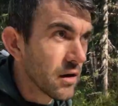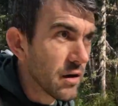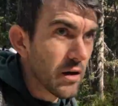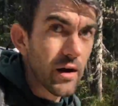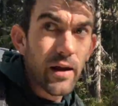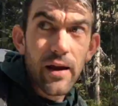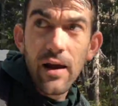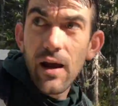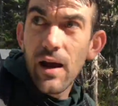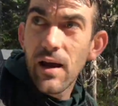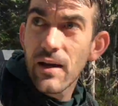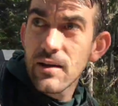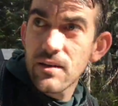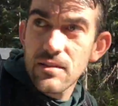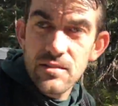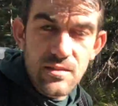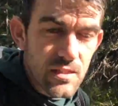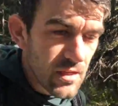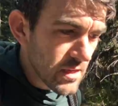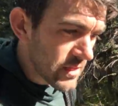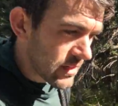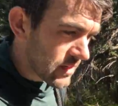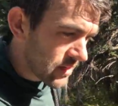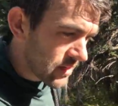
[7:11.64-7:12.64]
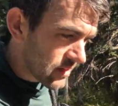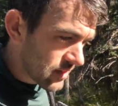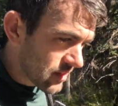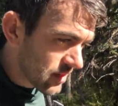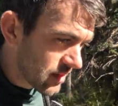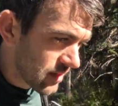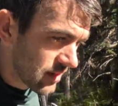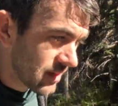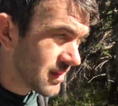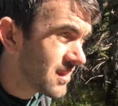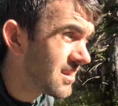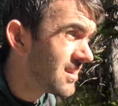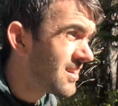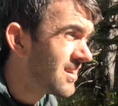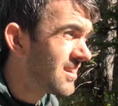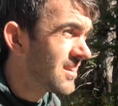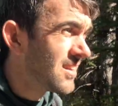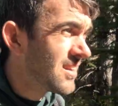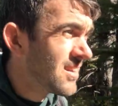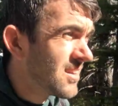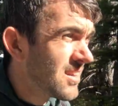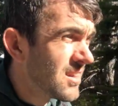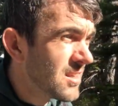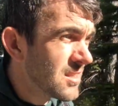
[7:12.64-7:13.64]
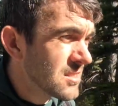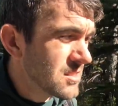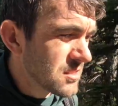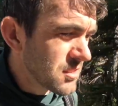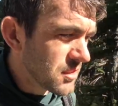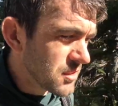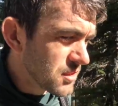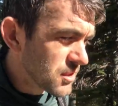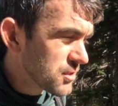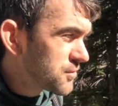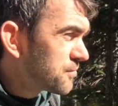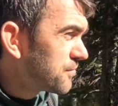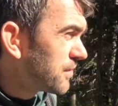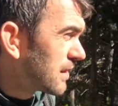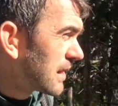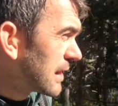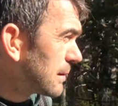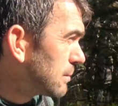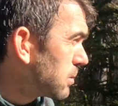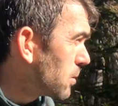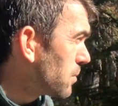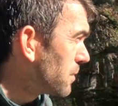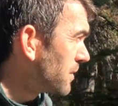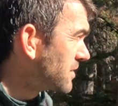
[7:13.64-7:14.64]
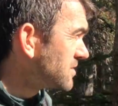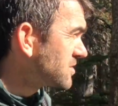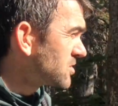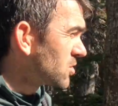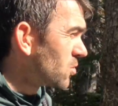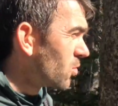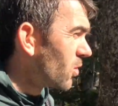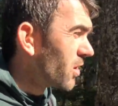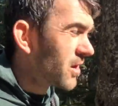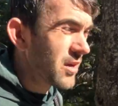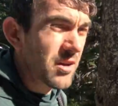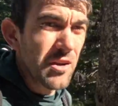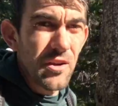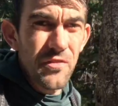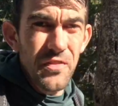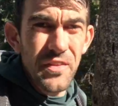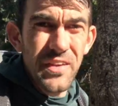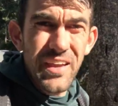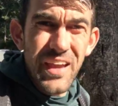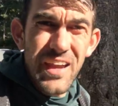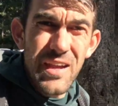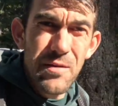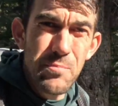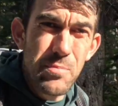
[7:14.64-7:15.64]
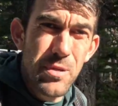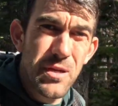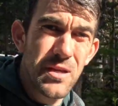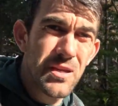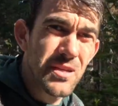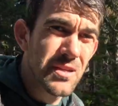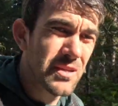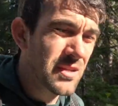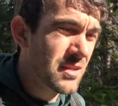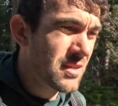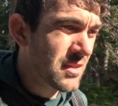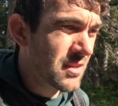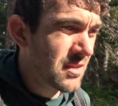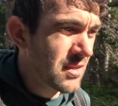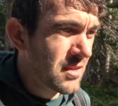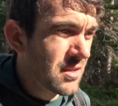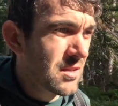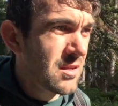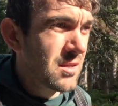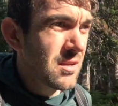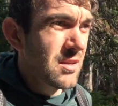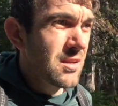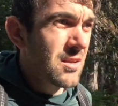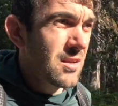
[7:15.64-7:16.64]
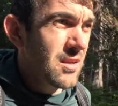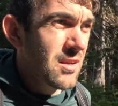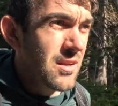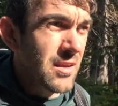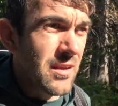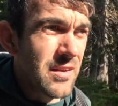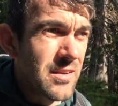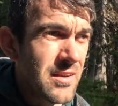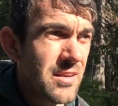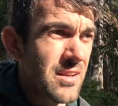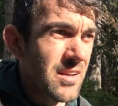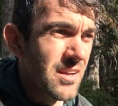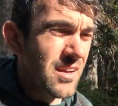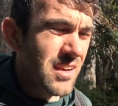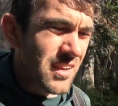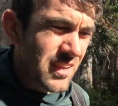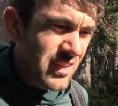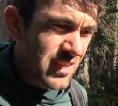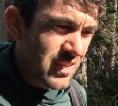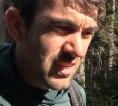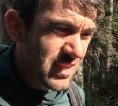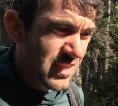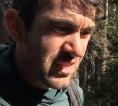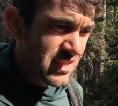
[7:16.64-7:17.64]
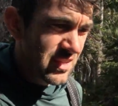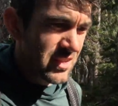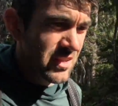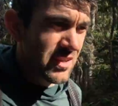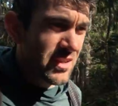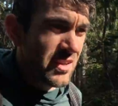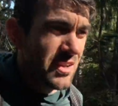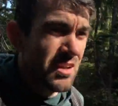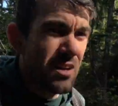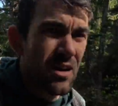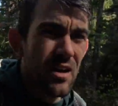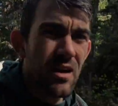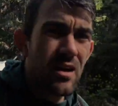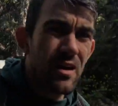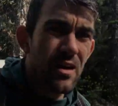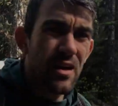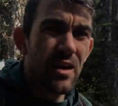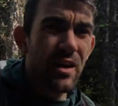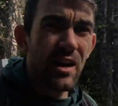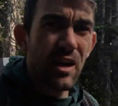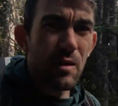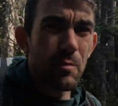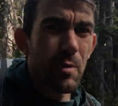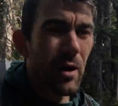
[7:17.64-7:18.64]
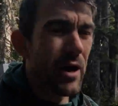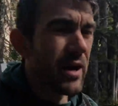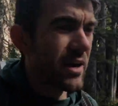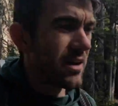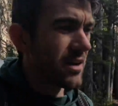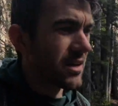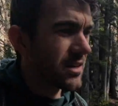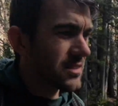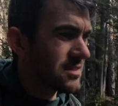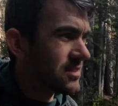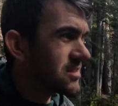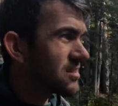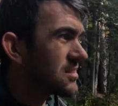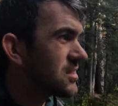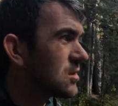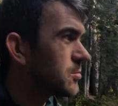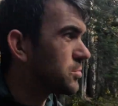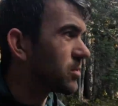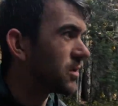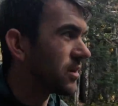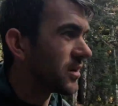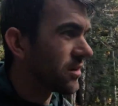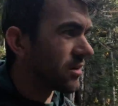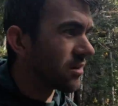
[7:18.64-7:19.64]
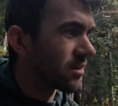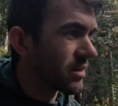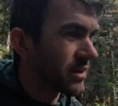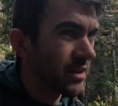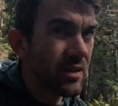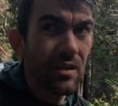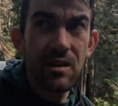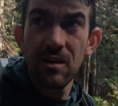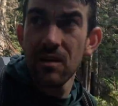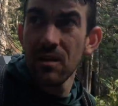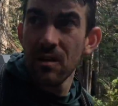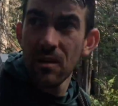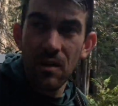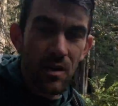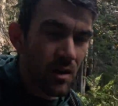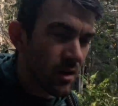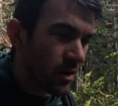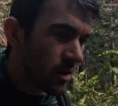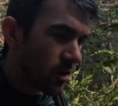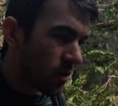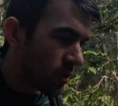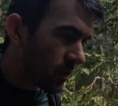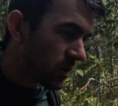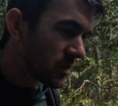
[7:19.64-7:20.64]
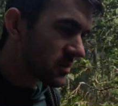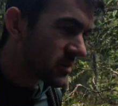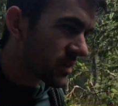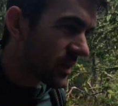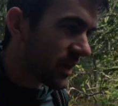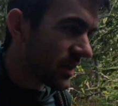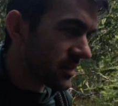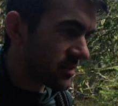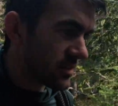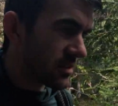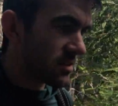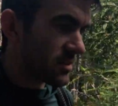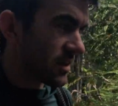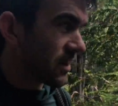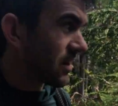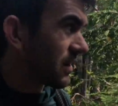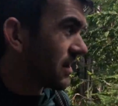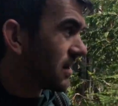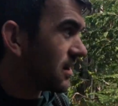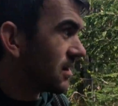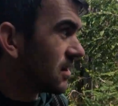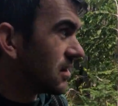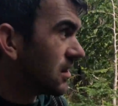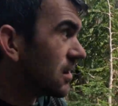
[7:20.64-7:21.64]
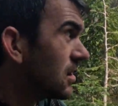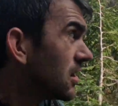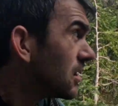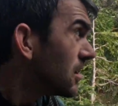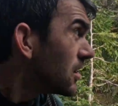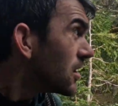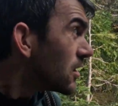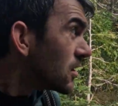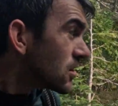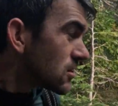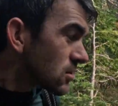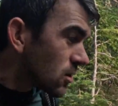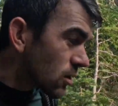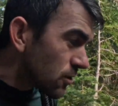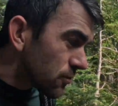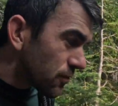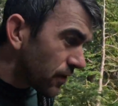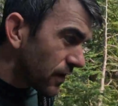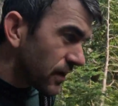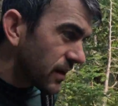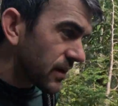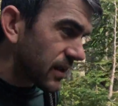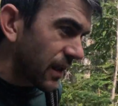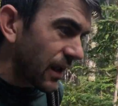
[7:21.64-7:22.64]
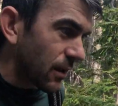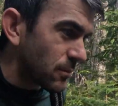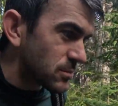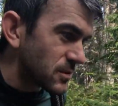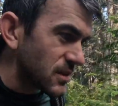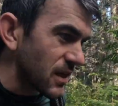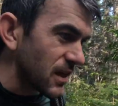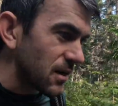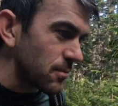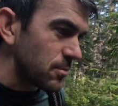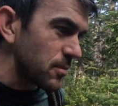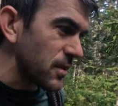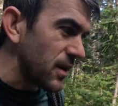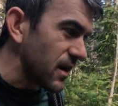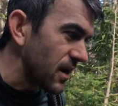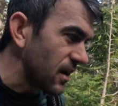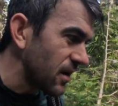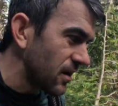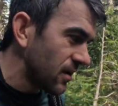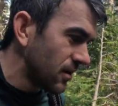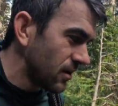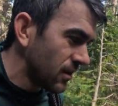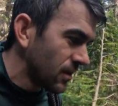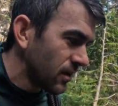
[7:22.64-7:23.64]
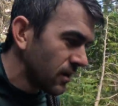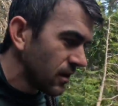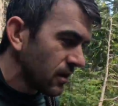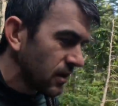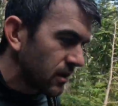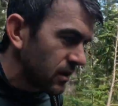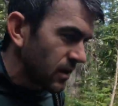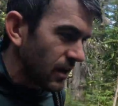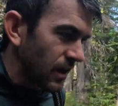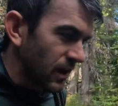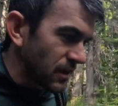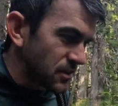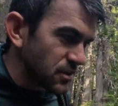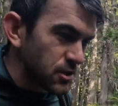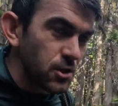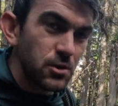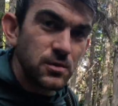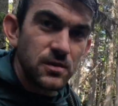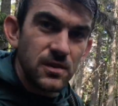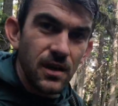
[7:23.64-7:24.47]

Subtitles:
All right, I decided to just fill up a bunch of water at the camp and head up higher because it's still pretty early. Worst case is I go and find a campsite up there, I shoot